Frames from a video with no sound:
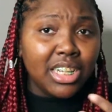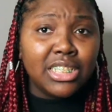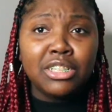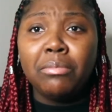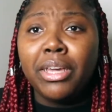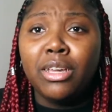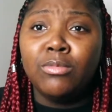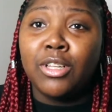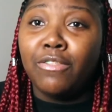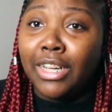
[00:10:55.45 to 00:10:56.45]
So me and him
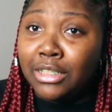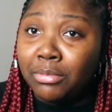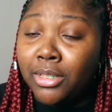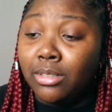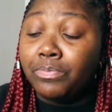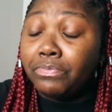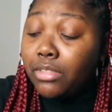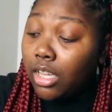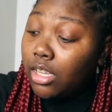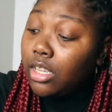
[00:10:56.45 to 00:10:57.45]
was on Facebook,
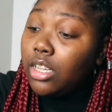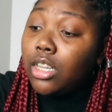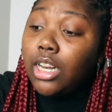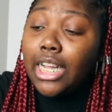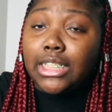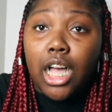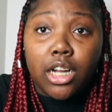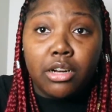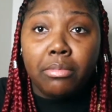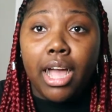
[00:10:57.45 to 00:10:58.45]
like,
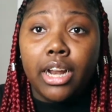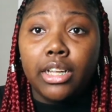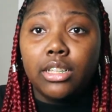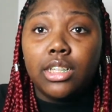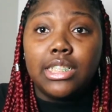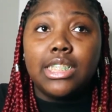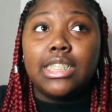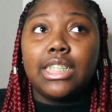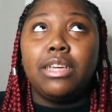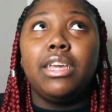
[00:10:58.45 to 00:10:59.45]
talking about it. Because
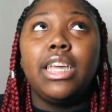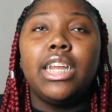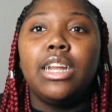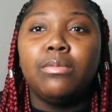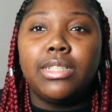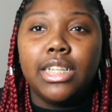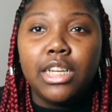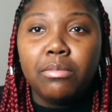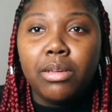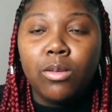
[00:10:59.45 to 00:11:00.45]
he ended up
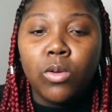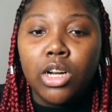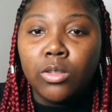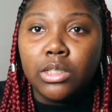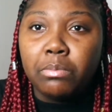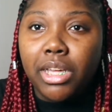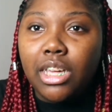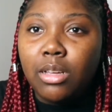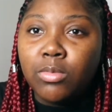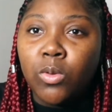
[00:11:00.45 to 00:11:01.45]
sending me one of those
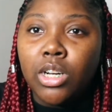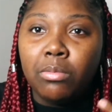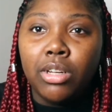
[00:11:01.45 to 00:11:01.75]
memes, one of them